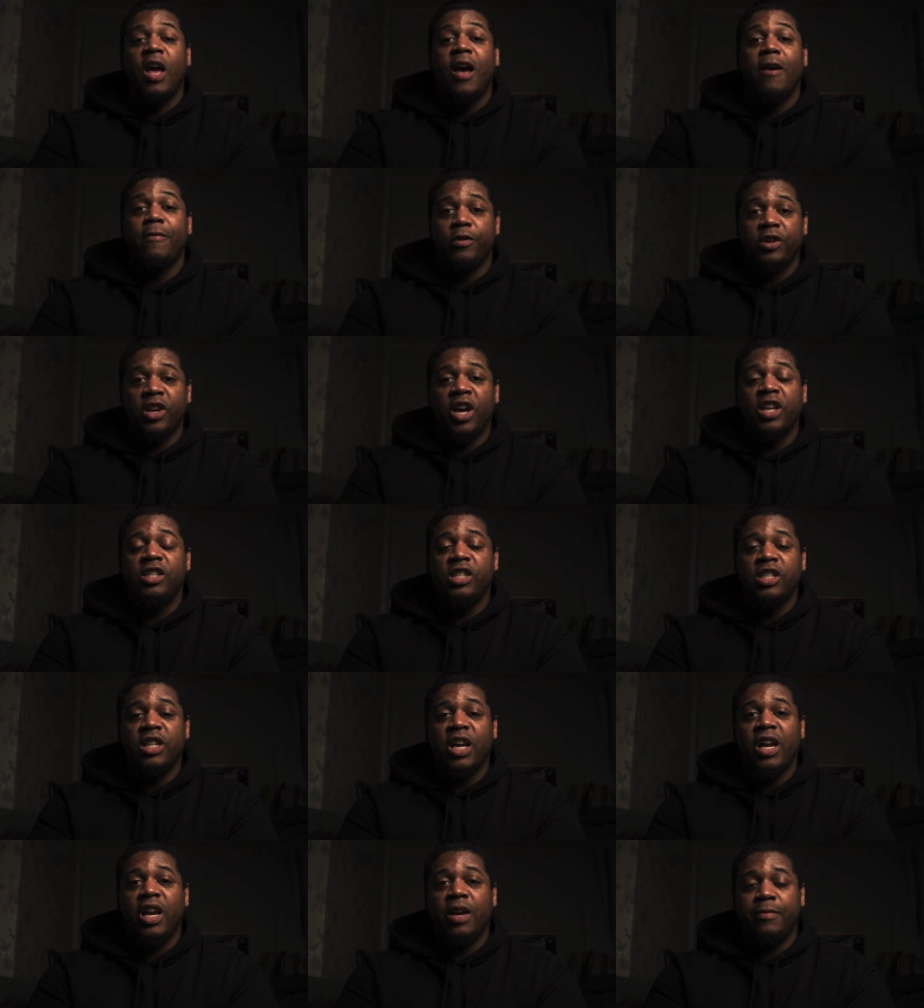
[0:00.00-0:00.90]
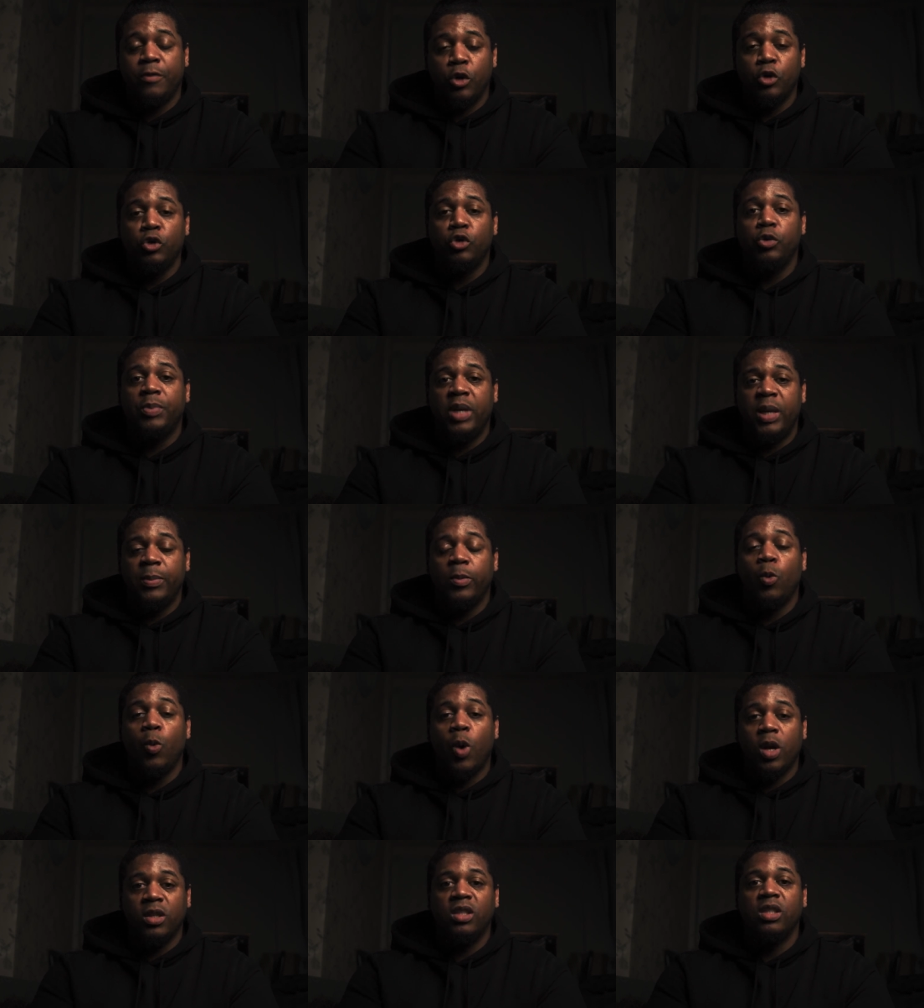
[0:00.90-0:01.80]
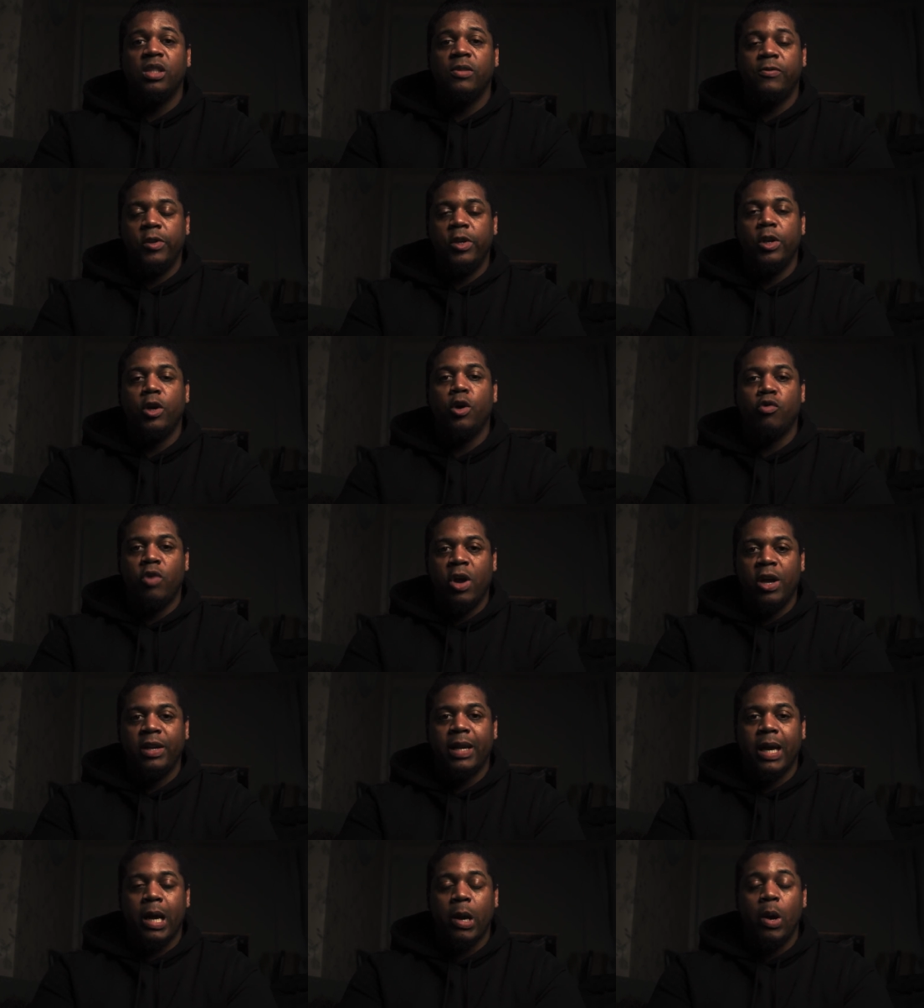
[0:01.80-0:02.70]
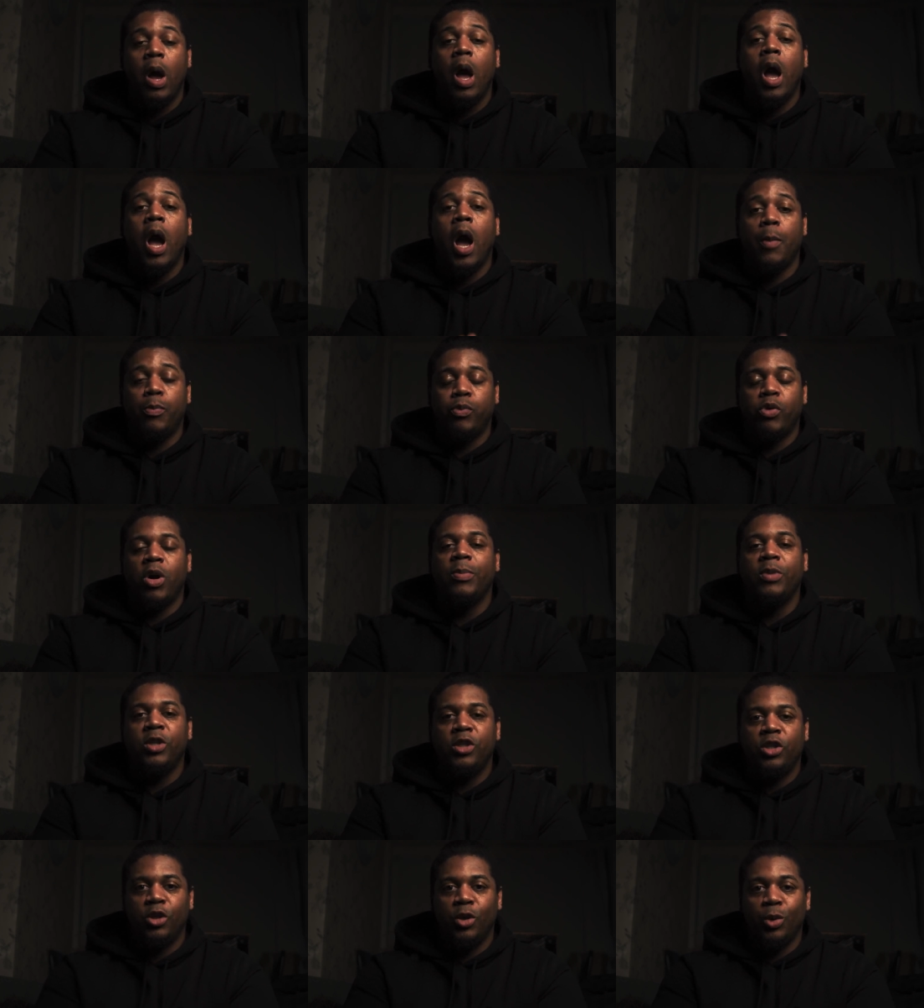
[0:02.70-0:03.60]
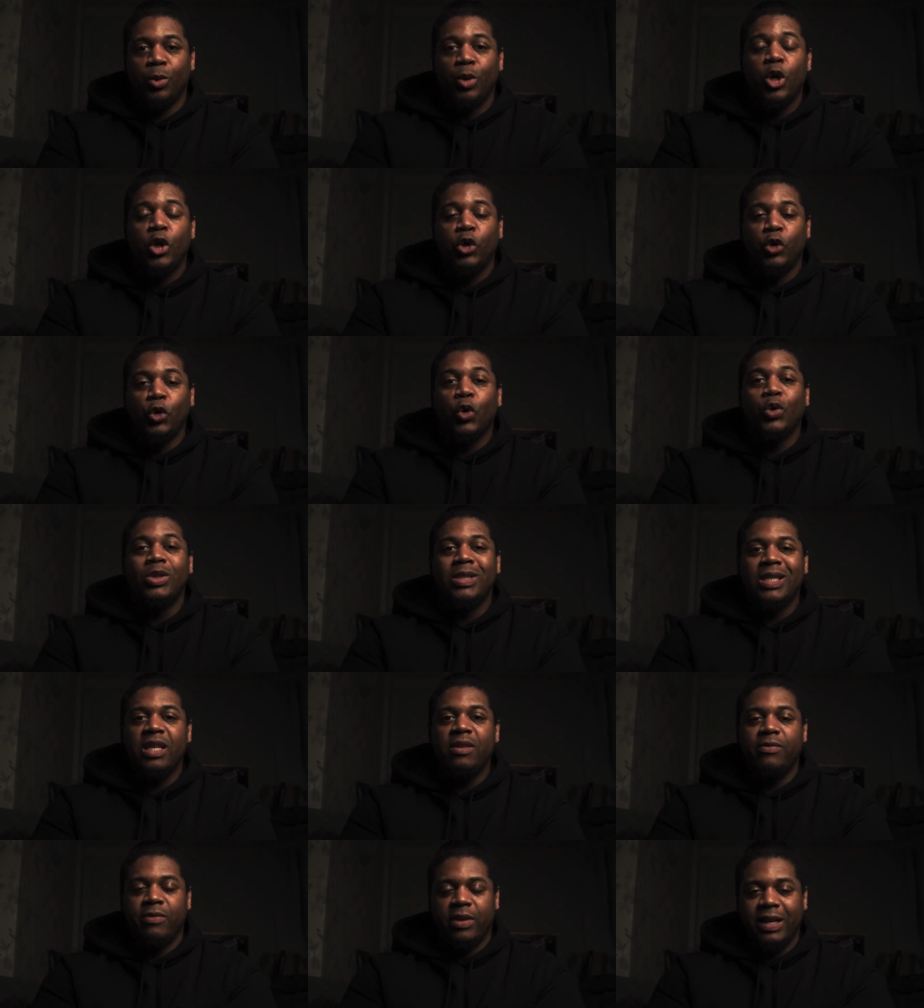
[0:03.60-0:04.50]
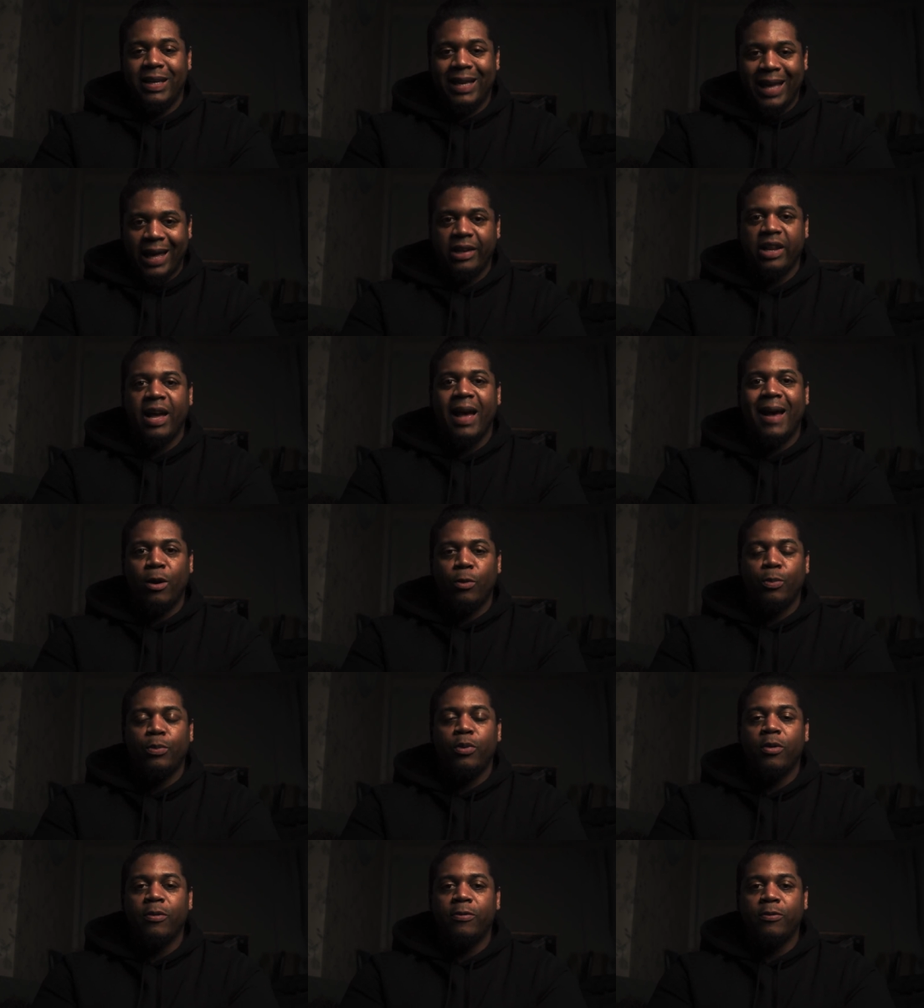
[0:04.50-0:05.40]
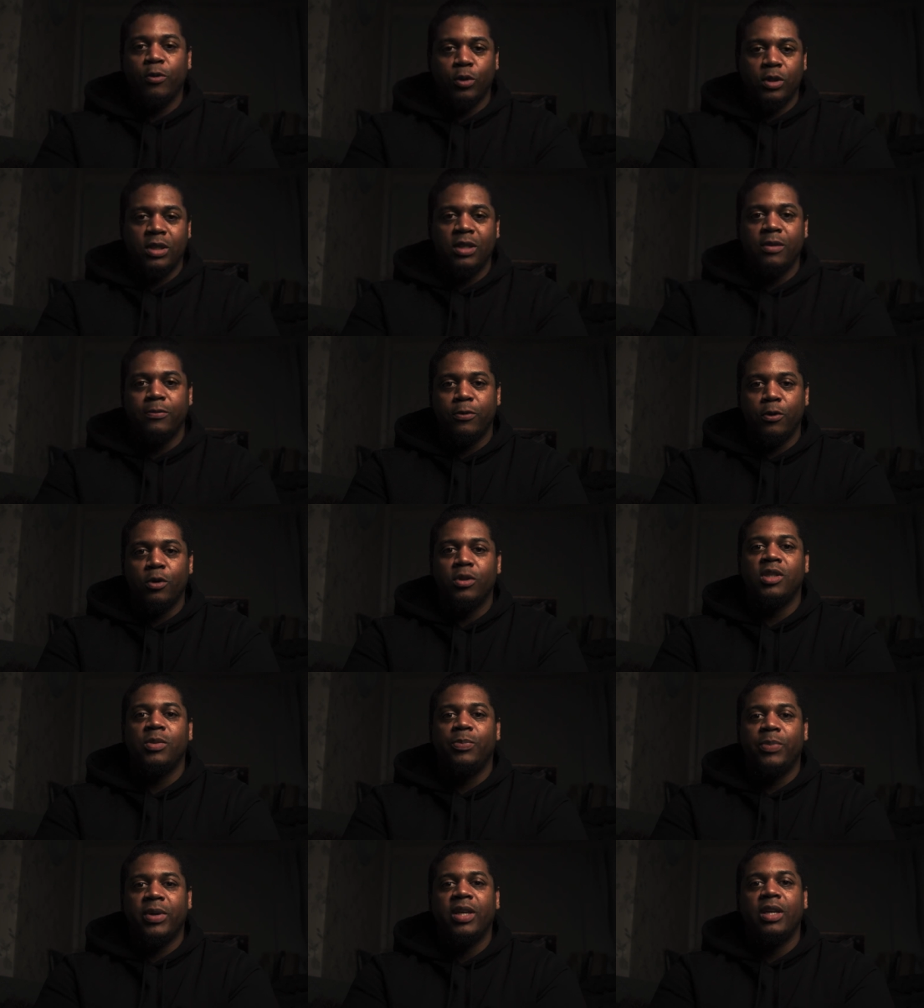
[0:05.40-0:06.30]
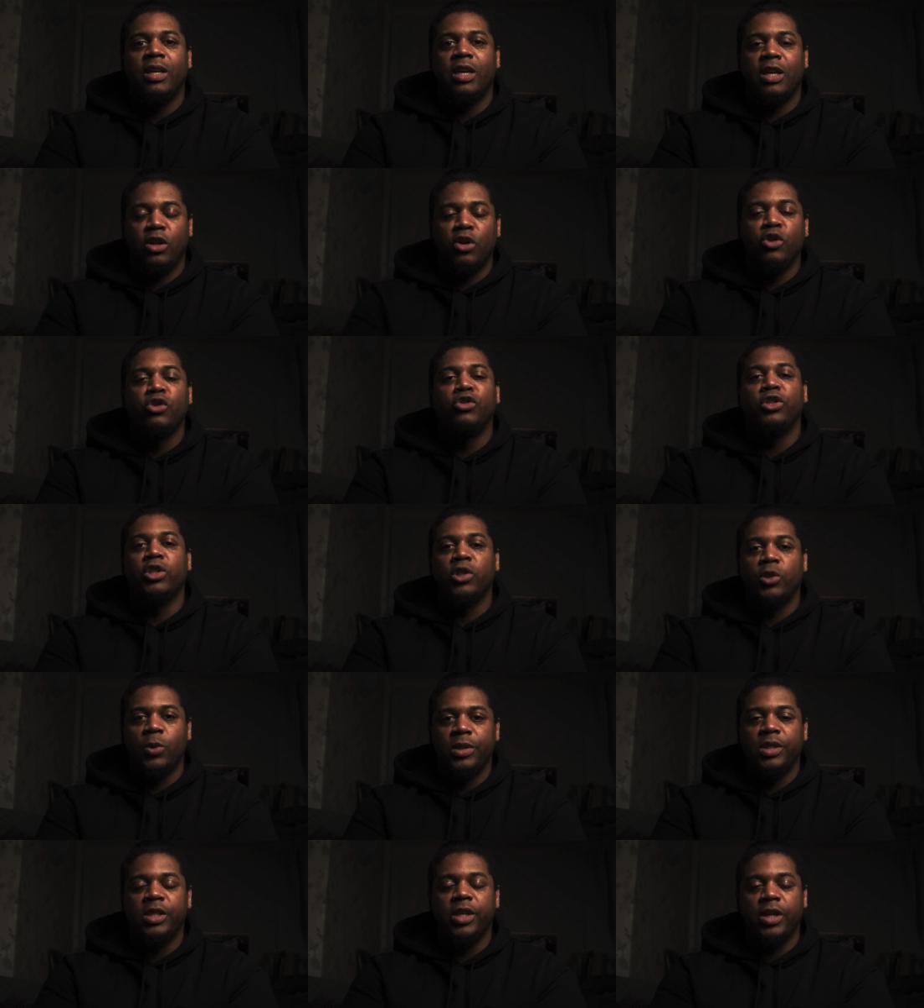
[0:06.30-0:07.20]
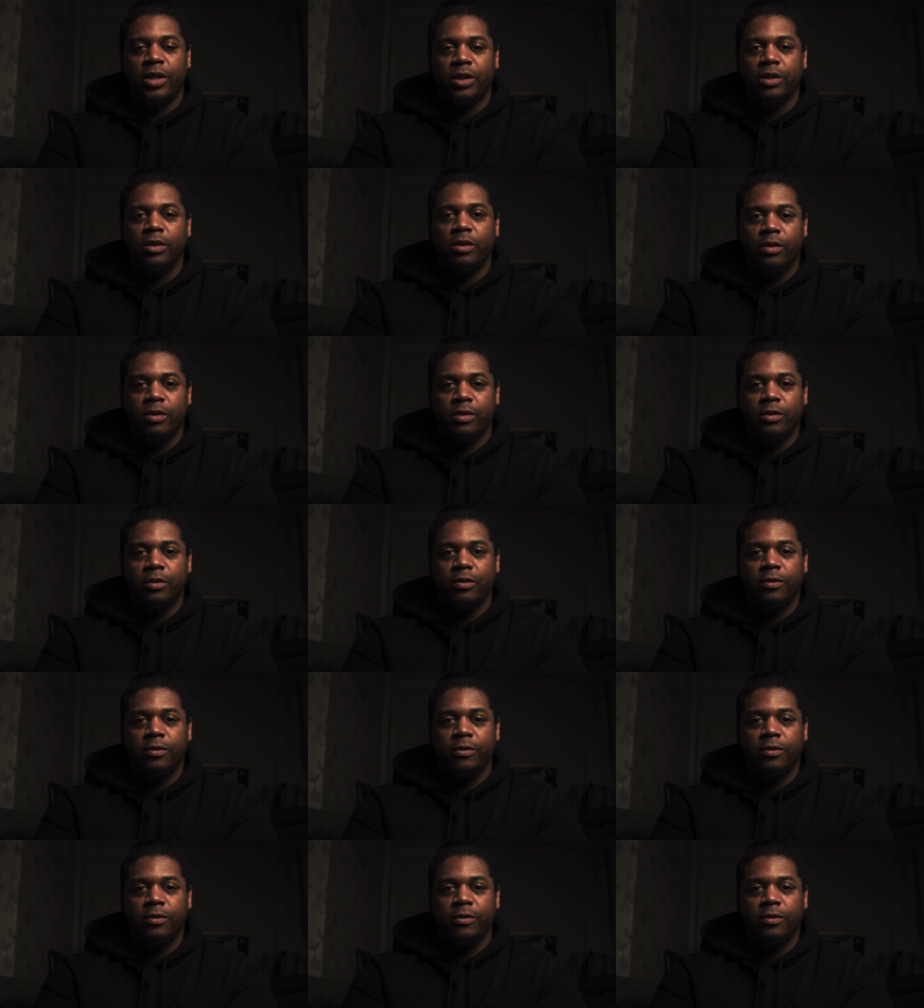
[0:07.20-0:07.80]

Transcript: For ninety-nine out of one hundred people watching this video right now, I promise you, your T V cannot output fourteen forty p in one hundred twenty hertz.